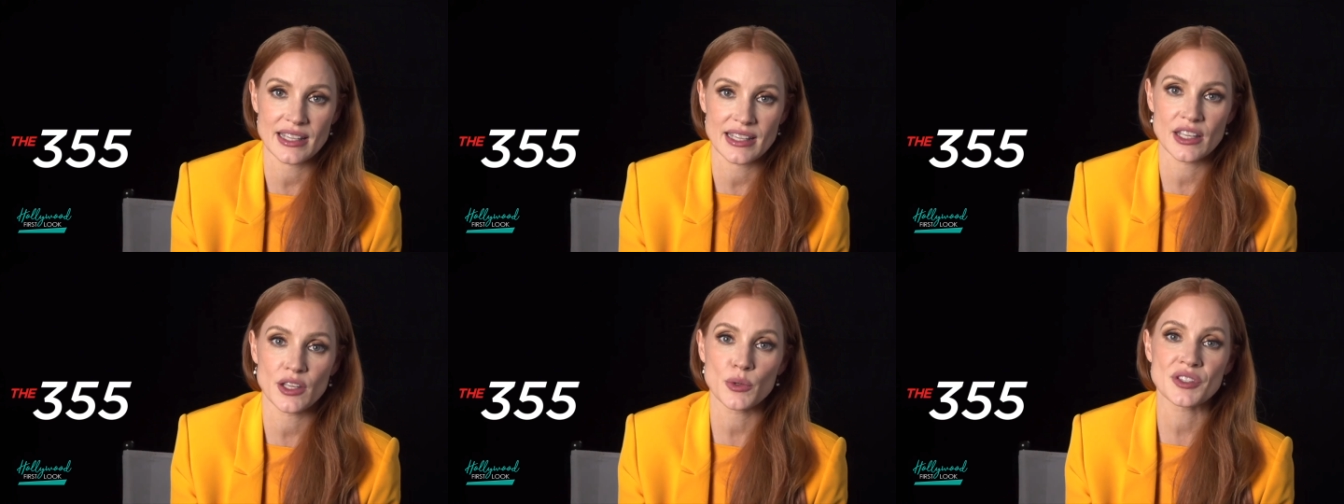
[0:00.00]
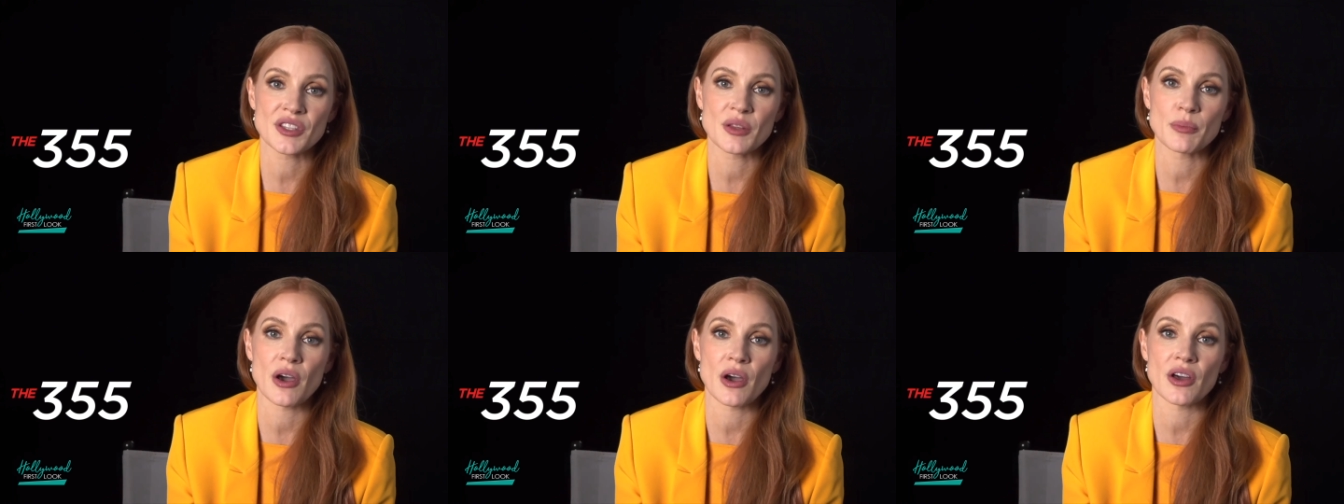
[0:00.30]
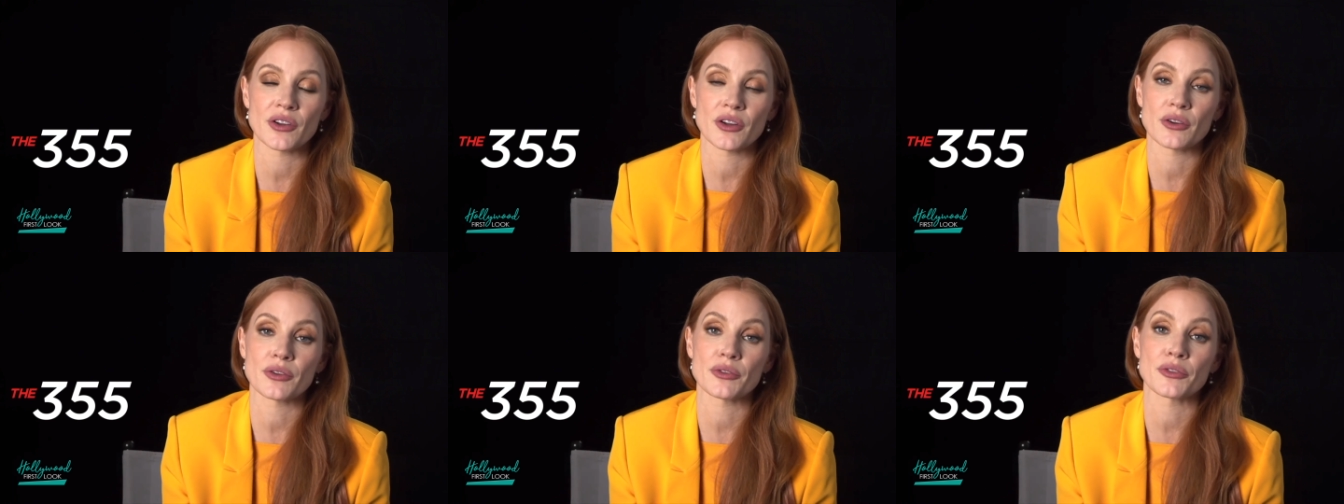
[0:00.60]
they use the
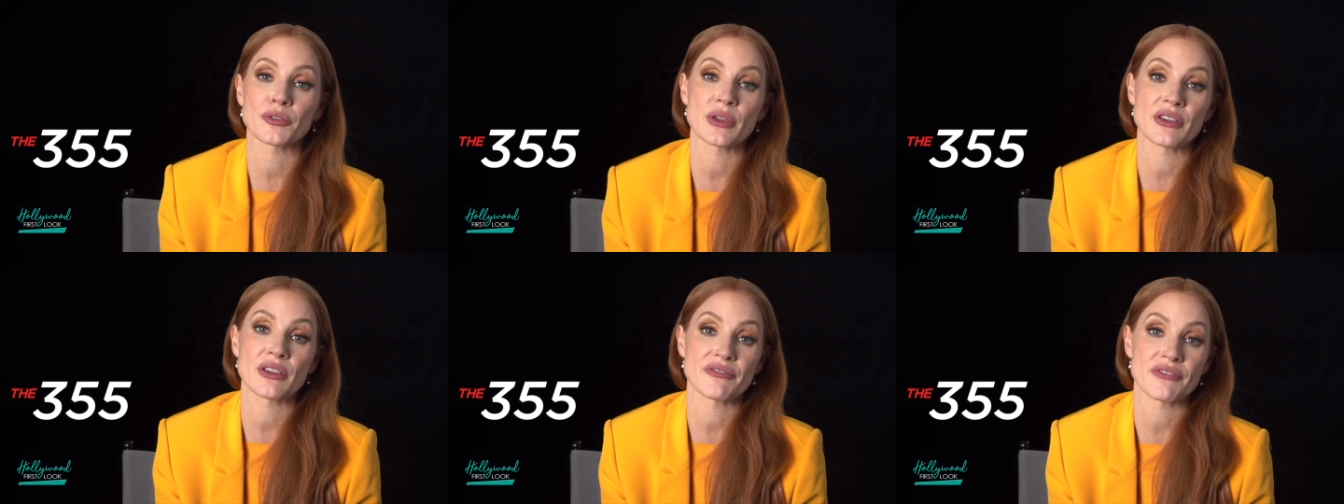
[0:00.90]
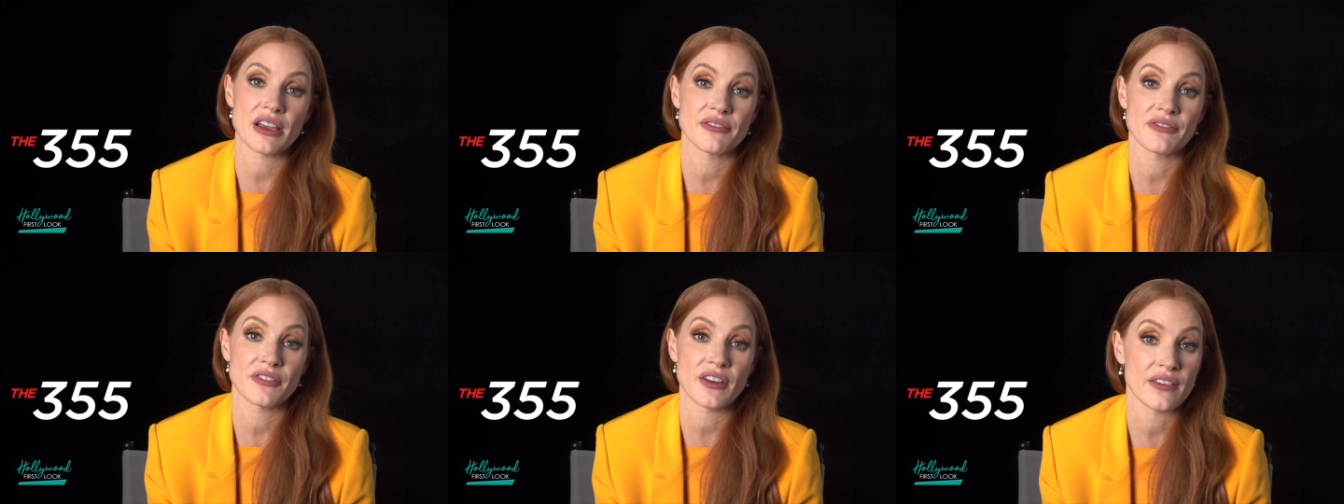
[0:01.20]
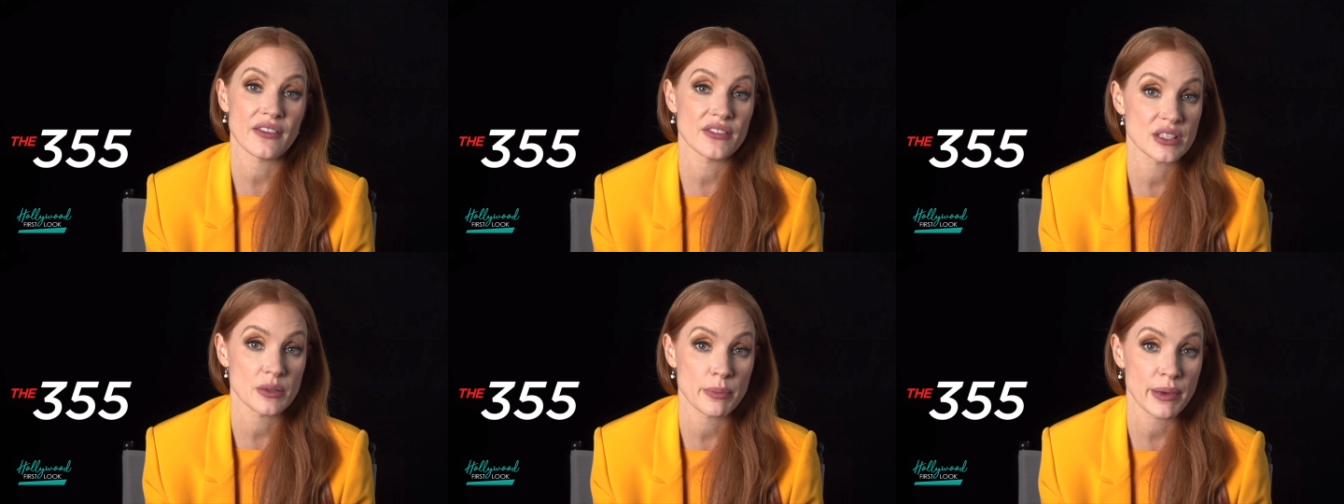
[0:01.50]
moniker
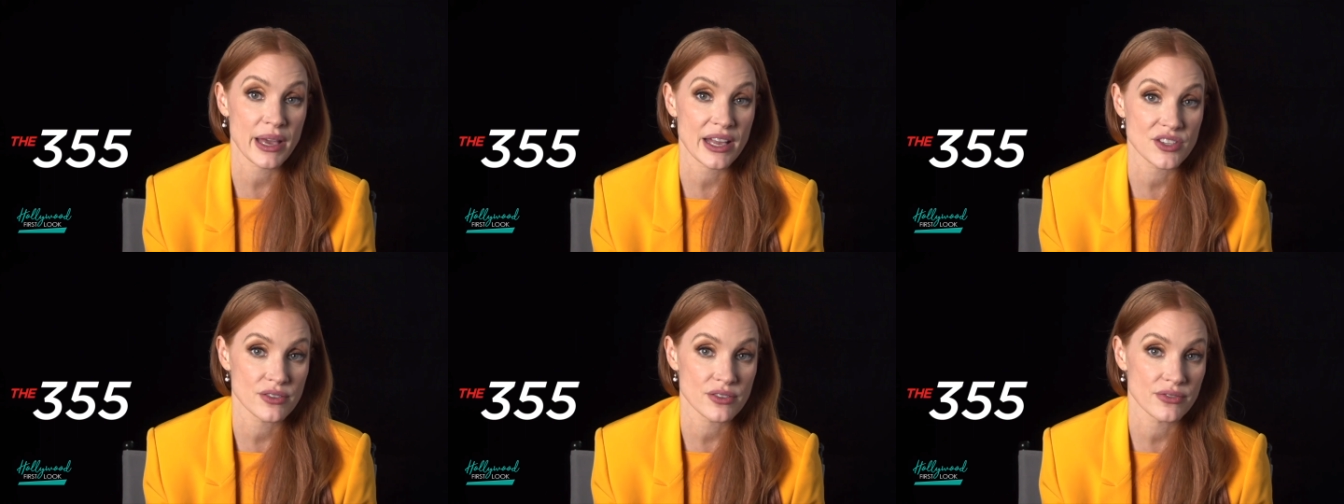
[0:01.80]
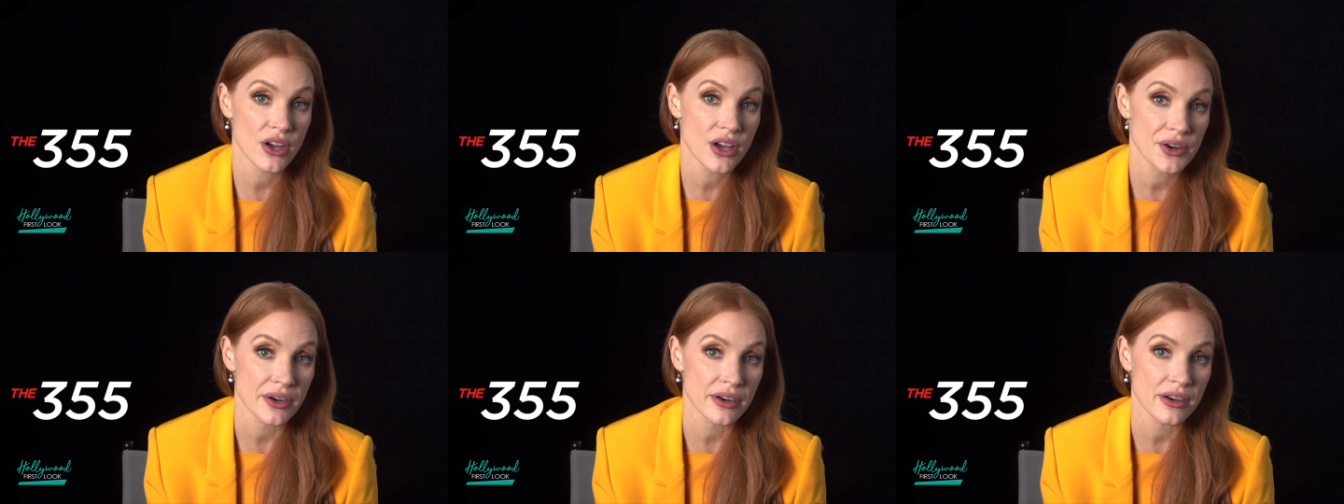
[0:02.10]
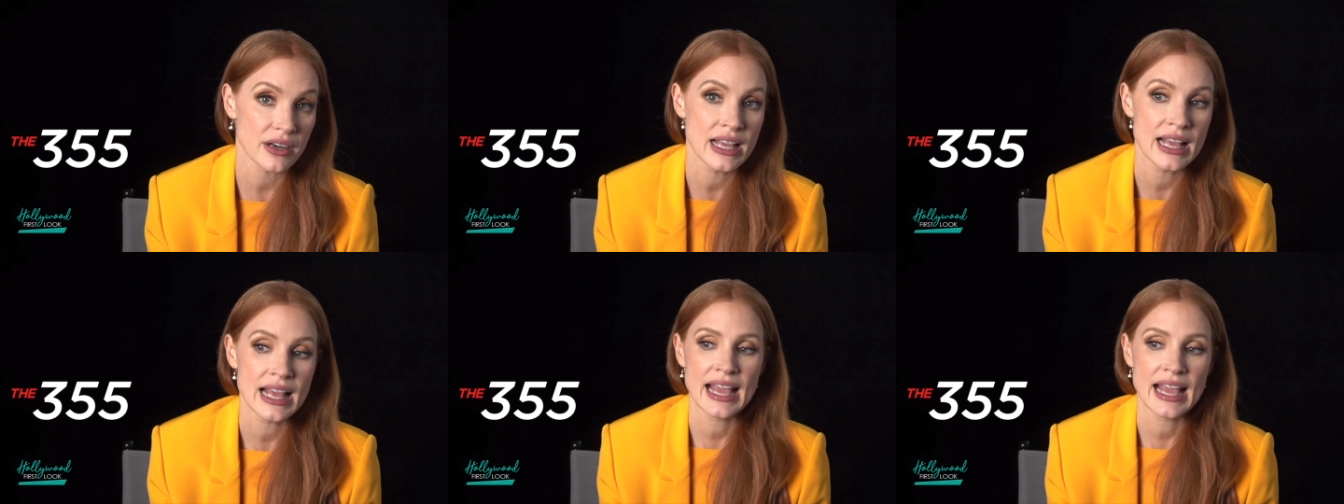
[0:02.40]
355 as a badge of honor.